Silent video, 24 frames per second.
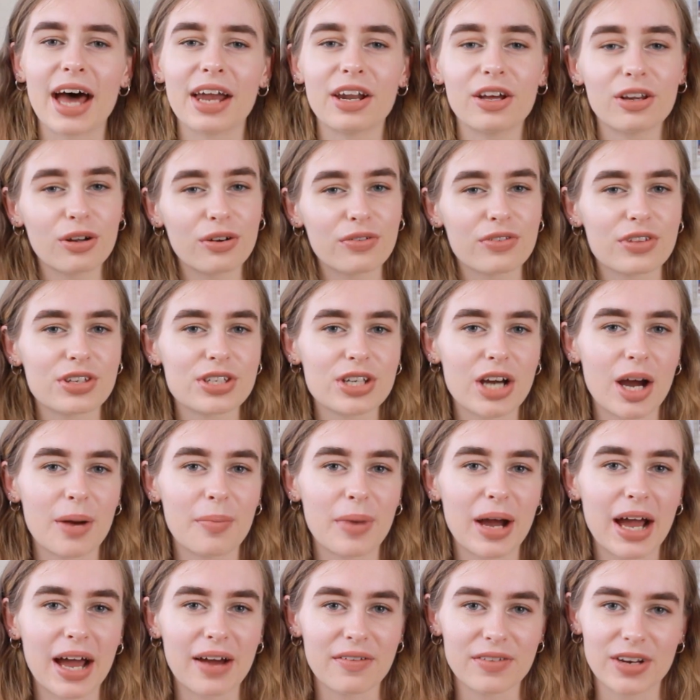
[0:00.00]
and a lot of the
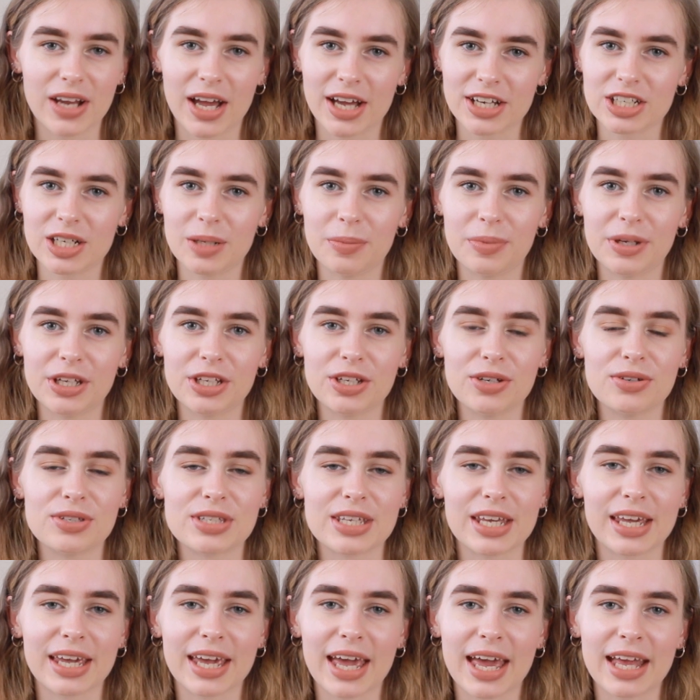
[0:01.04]
time I haven't actually been
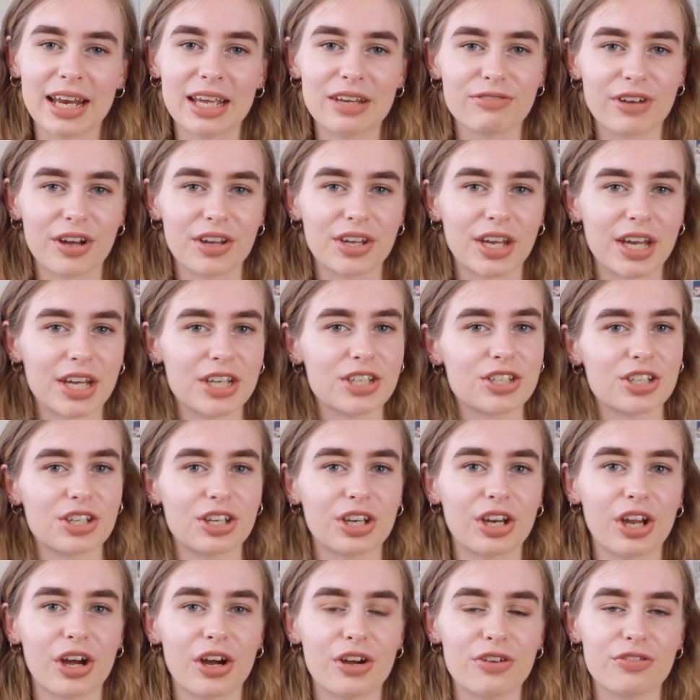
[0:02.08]
using any
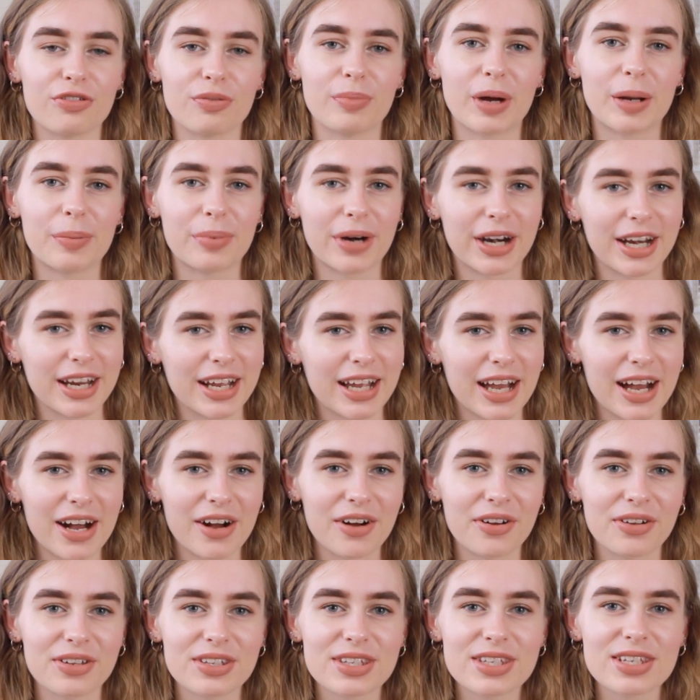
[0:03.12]
foundation over my
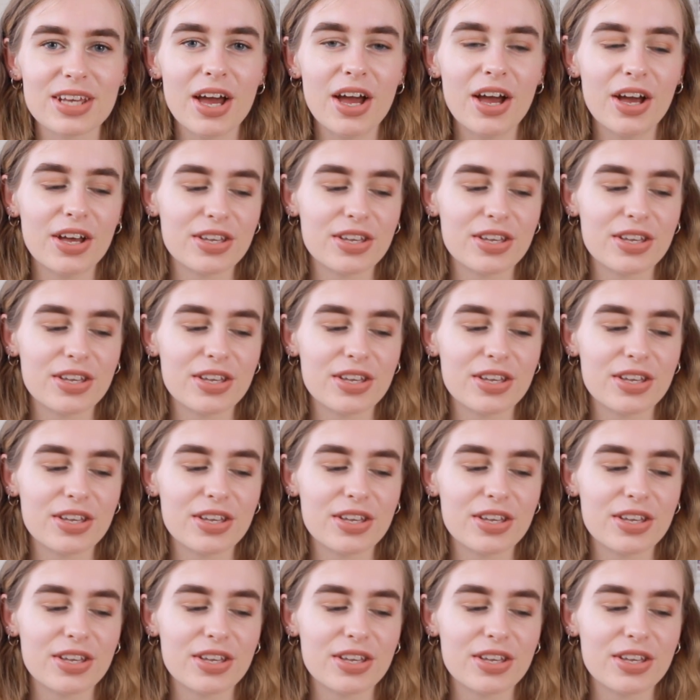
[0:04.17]
breakouts.